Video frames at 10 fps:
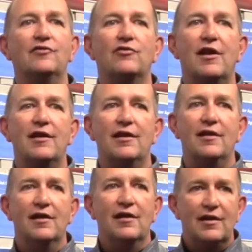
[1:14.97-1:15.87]
and try to
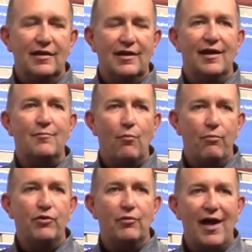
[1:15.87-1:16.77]
get
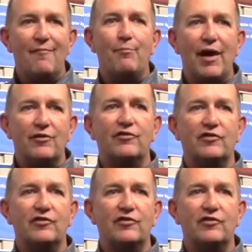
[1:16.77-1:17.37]
you'll have better